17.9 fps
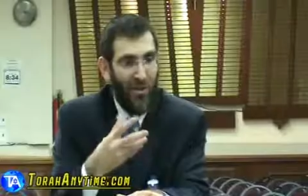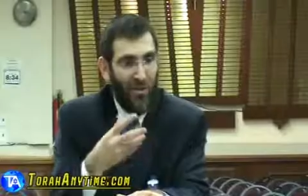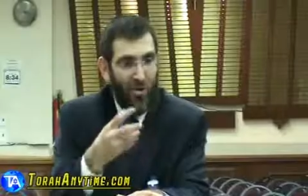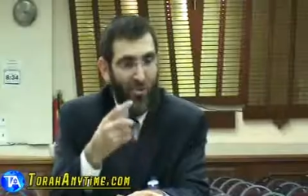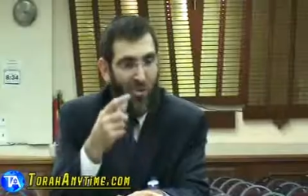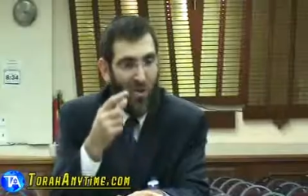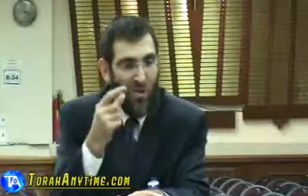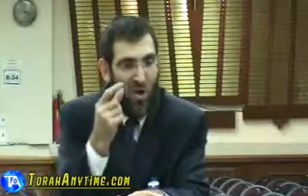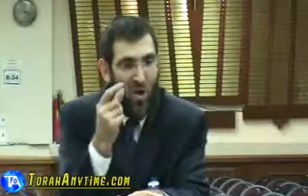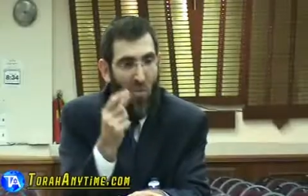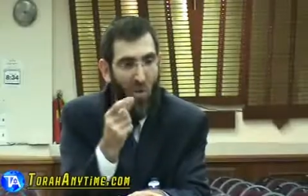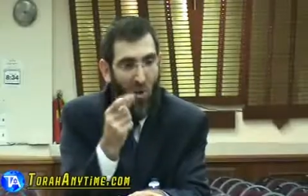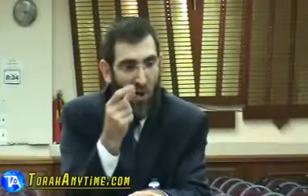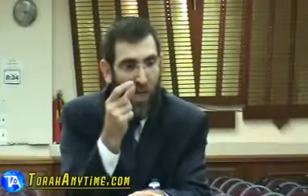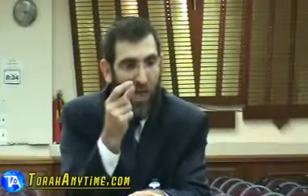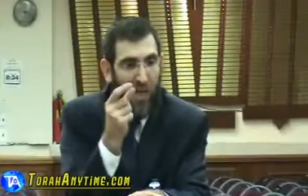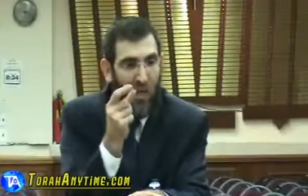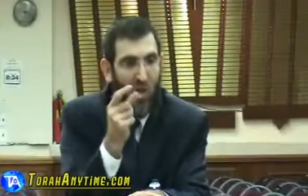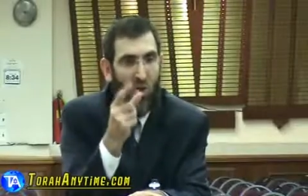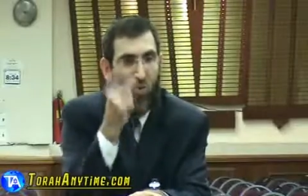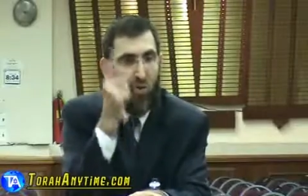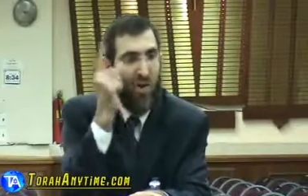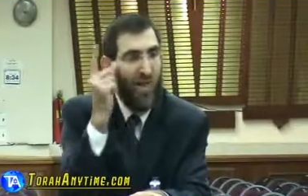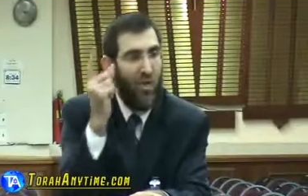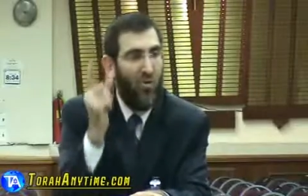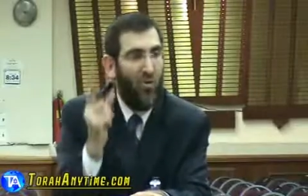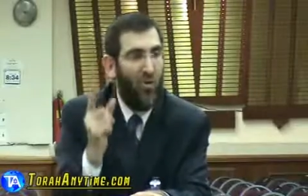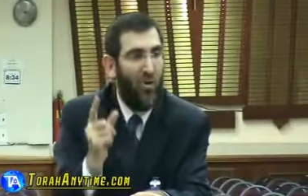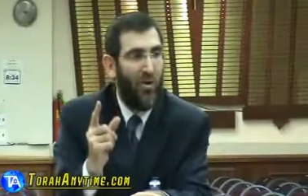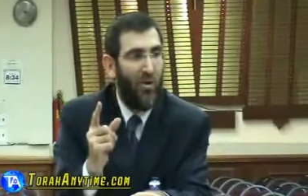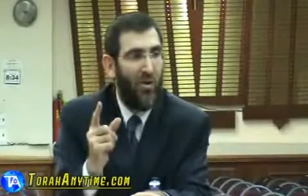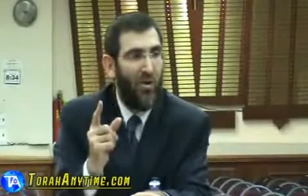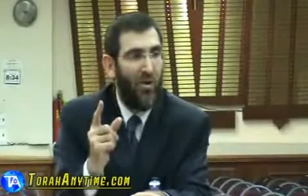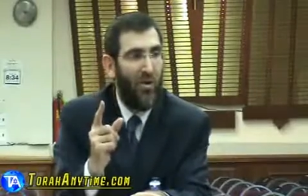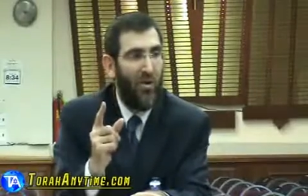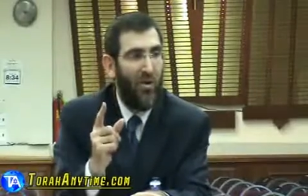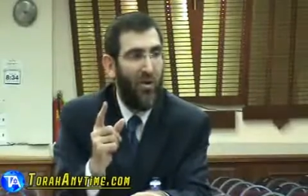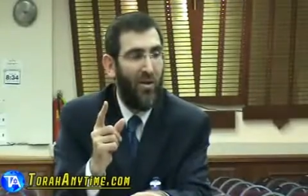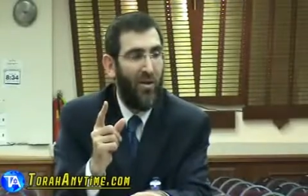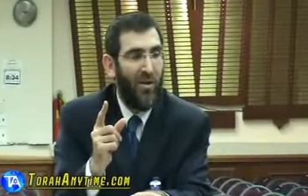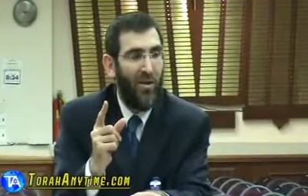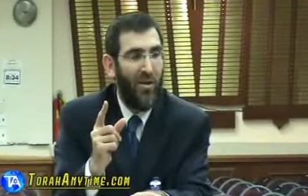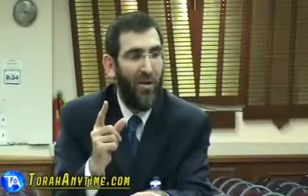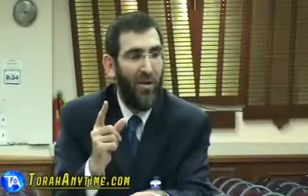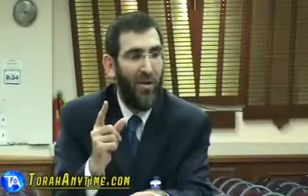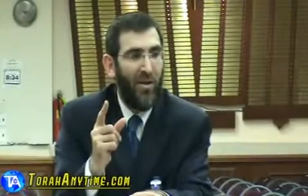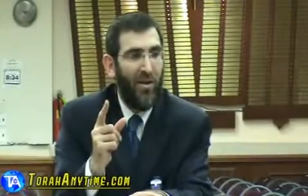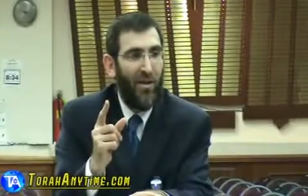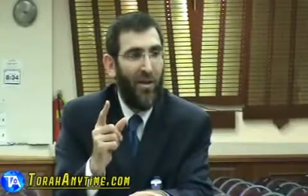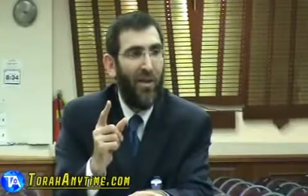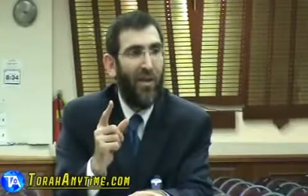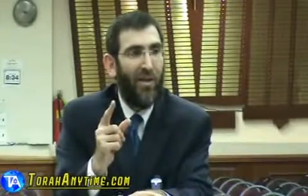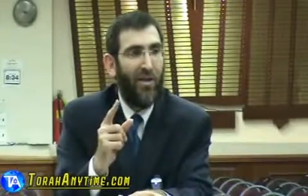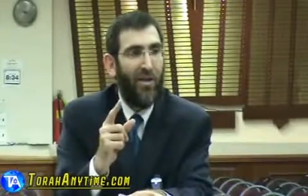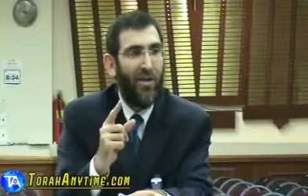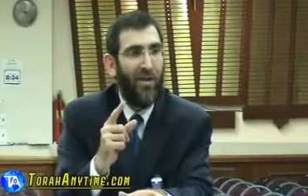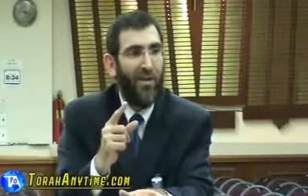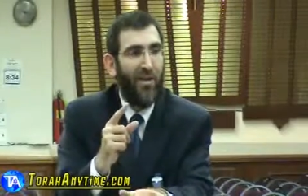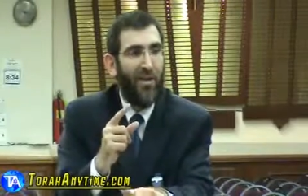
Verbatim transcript: There should be no more like you in Israel. Yeah.